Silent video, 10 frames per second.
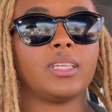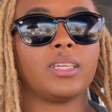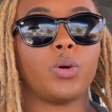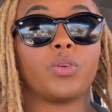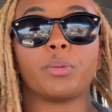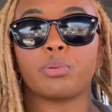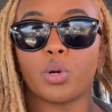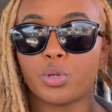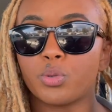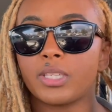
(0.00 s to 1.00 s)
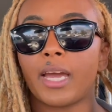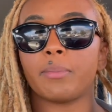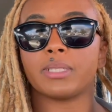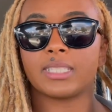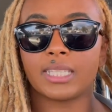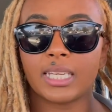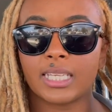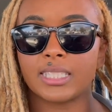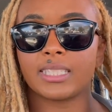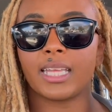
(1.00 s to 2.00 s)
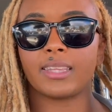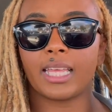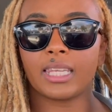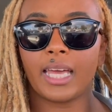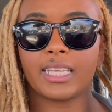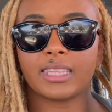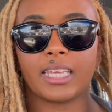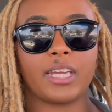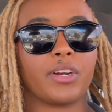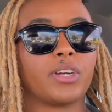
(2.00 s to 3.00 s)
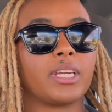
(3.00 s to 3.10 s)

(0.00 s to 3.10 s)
or the prototype aesthetics that they like there